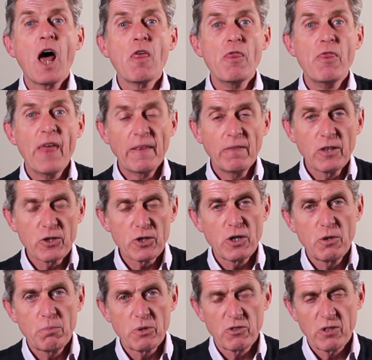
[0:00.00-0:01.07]
then the
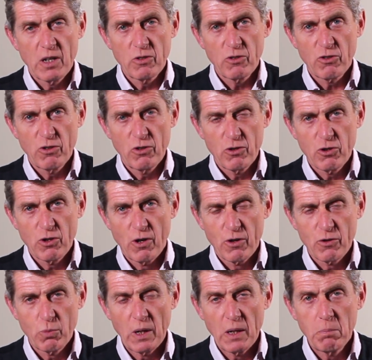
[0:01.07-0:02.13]
2%
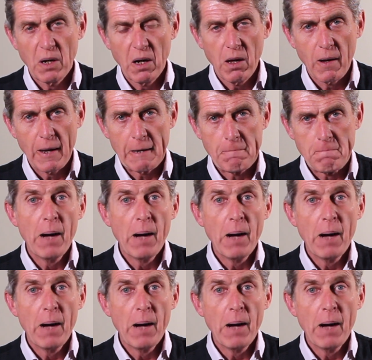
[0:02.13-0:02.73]
surcharge will apply.